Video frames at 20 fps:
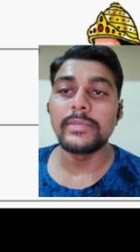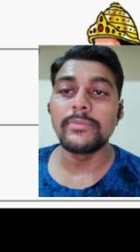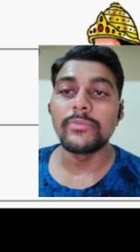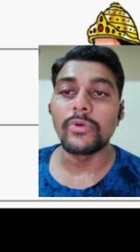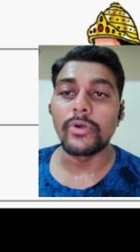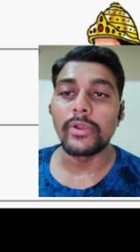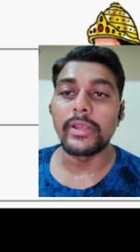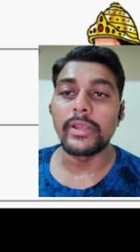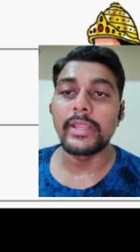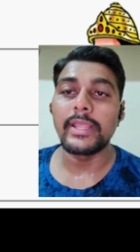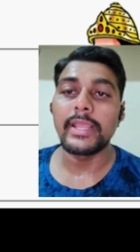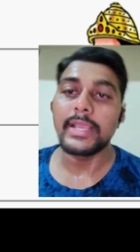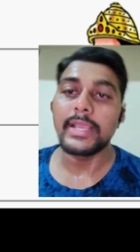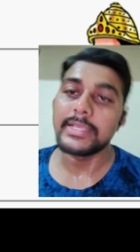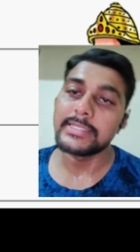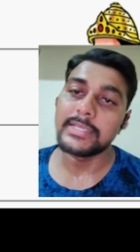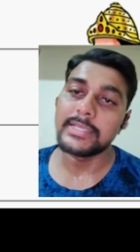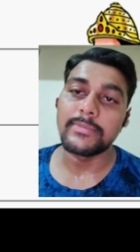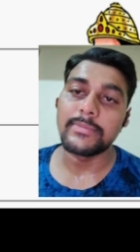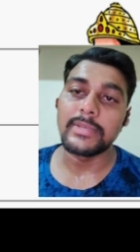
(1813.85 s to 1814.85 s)
morning
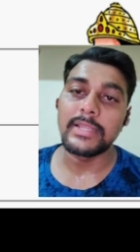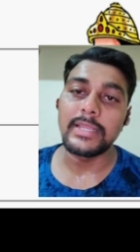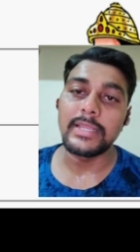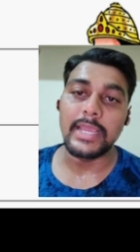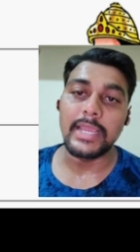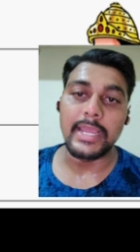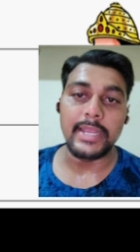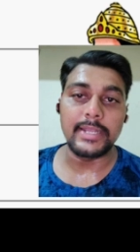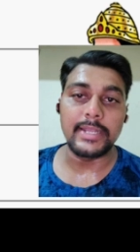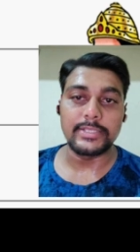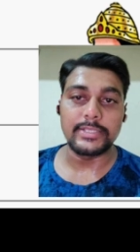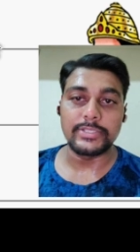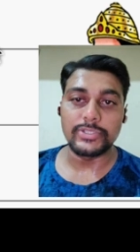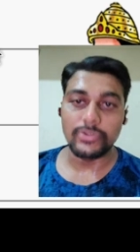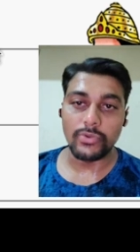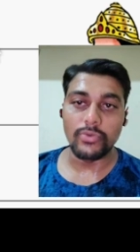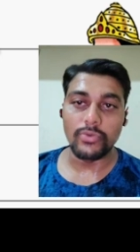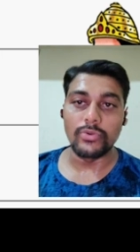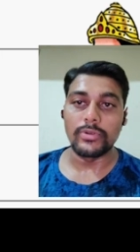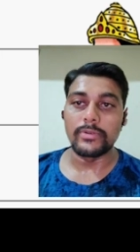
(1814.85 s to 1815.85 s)
assembly at
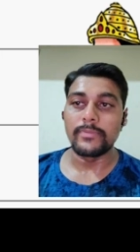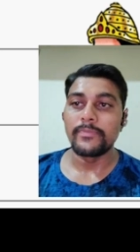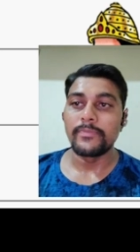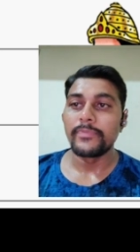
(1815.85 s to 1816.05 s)
school.